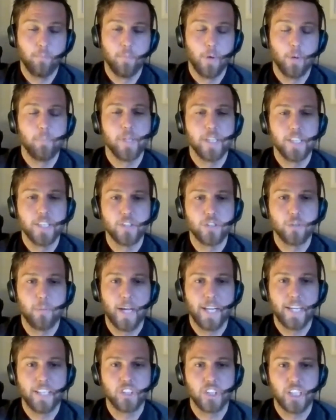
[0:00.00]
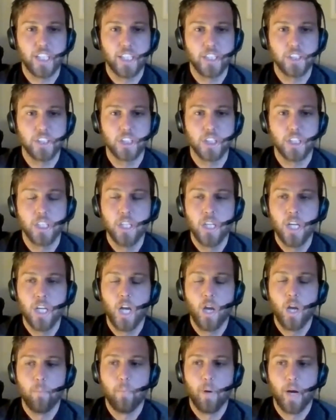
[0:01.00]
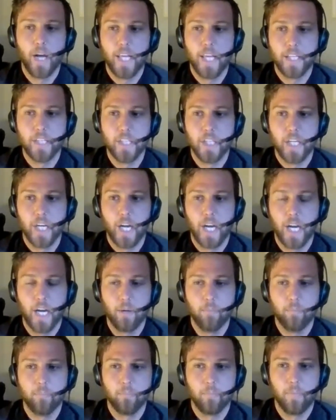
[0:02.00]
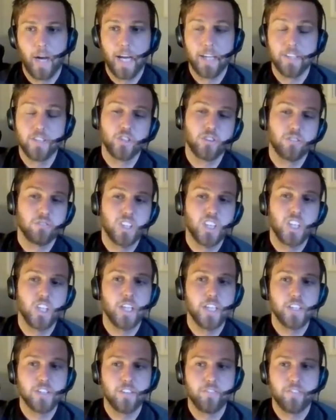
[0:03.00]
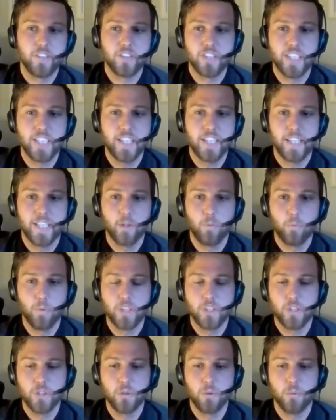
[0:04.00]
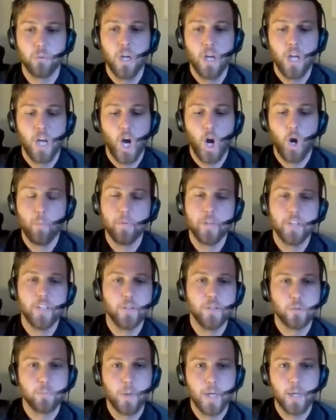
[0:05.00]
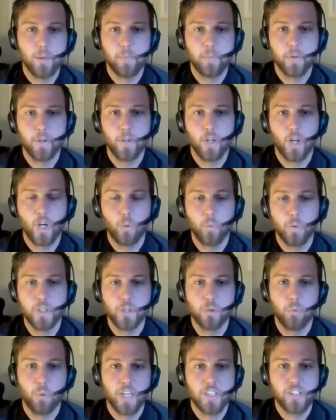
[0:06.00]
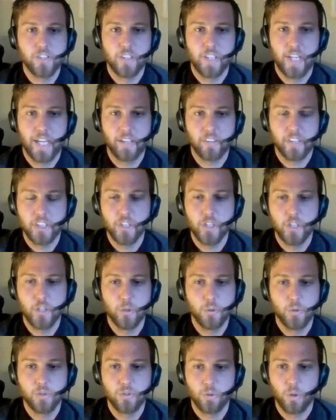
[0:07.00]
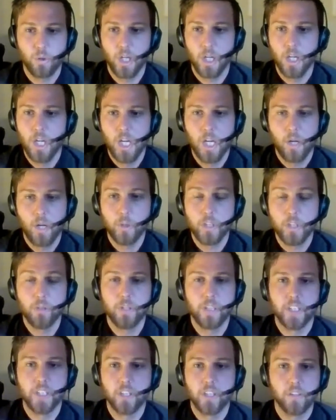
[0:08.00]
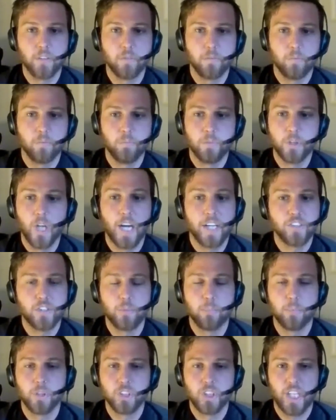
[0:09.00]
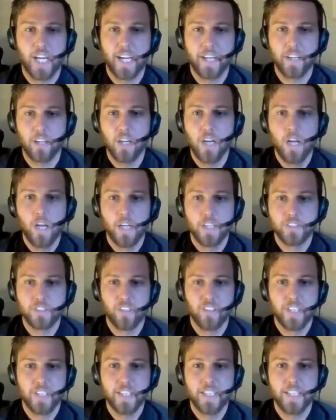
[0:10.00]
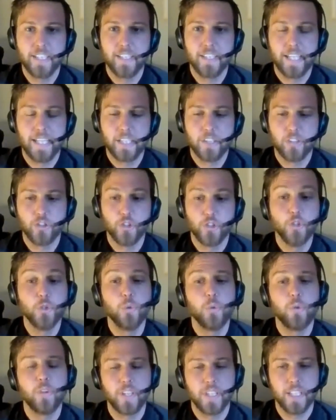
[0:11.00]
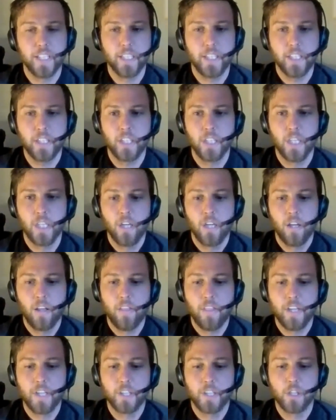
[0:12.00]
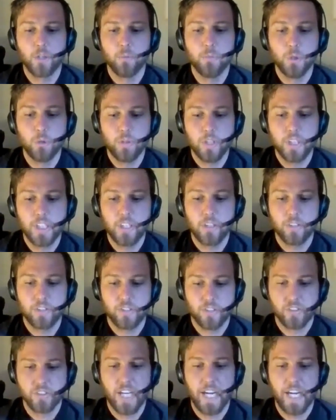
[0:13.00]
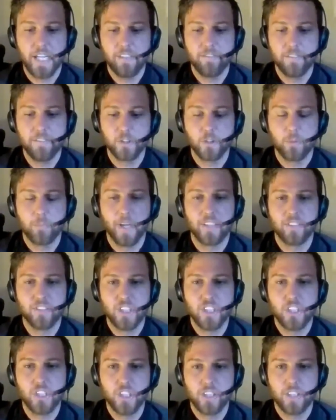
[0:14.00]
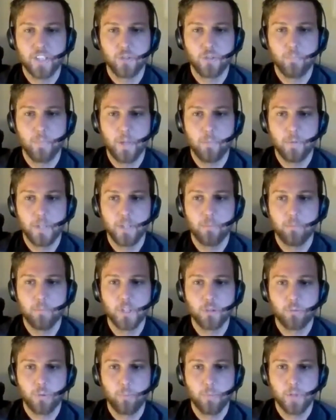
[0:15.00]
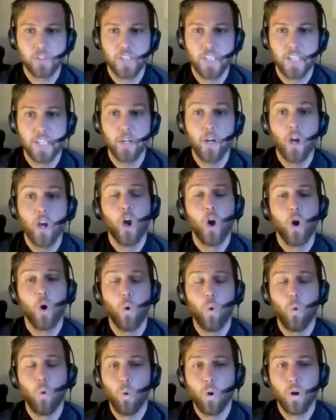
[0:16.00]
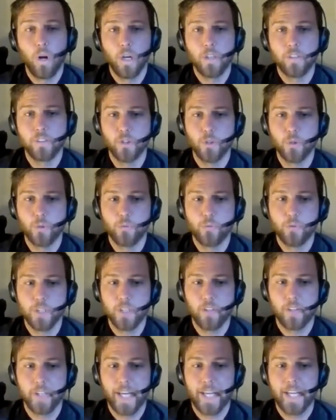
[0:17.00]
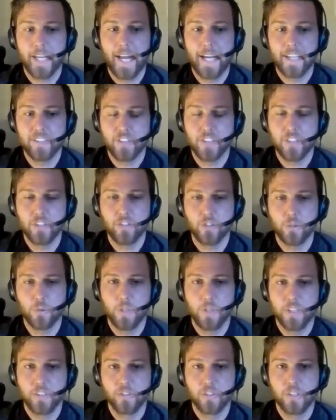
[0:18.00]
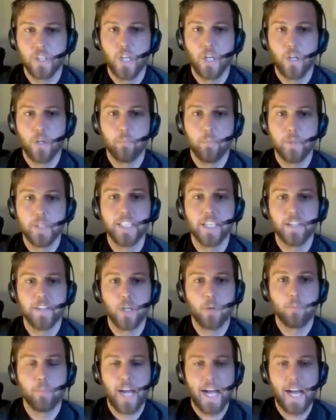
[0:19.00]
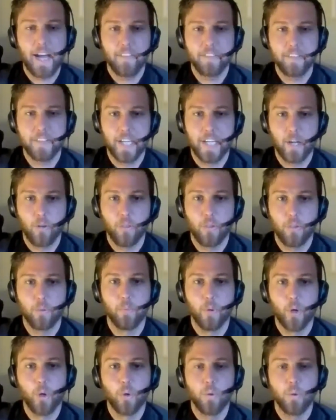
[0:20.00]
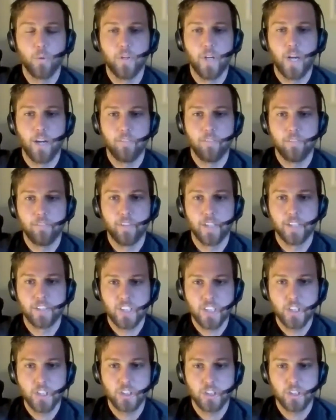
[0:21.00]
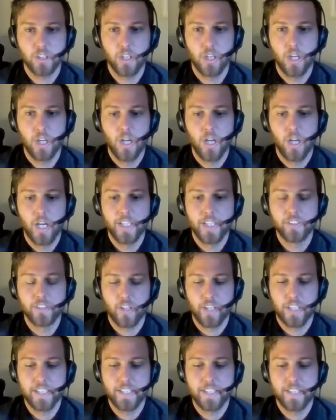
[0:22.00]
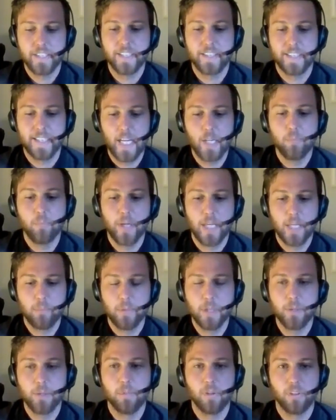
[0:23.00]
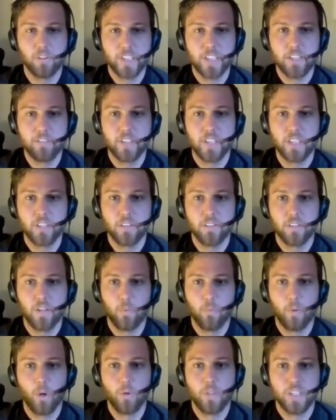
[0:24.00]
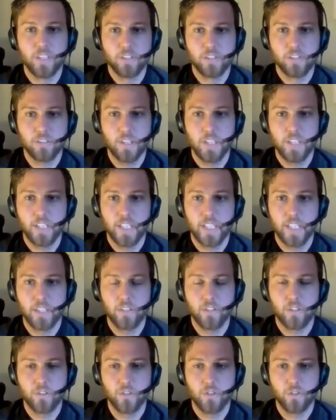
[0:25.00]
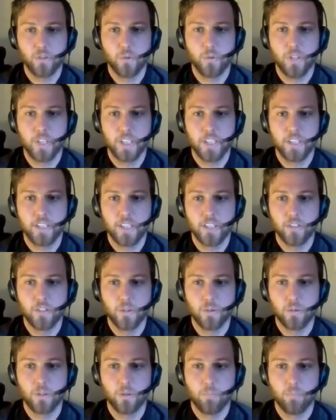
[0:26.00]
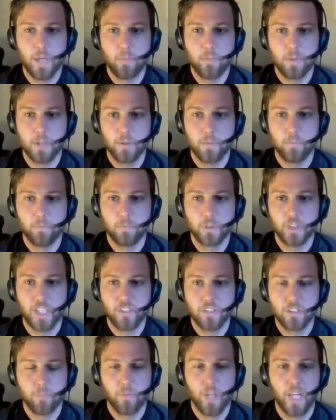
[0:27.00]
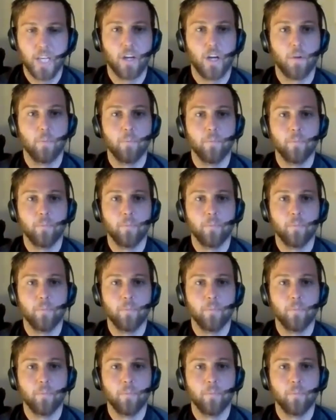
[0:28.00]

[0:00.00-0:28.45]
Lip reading: opinions about education, but I'm just curious if there's anything when you open the newspaper or when you watch the nightly news or when you hear gossip or chatter, is there anything that you think the community or society feels about teaching that's maybe misrepresented? Or do you feel that as these students begin their path down the road of a teacher, is there anything that they may be believing erroneously that you think that you could maybe shed some light on?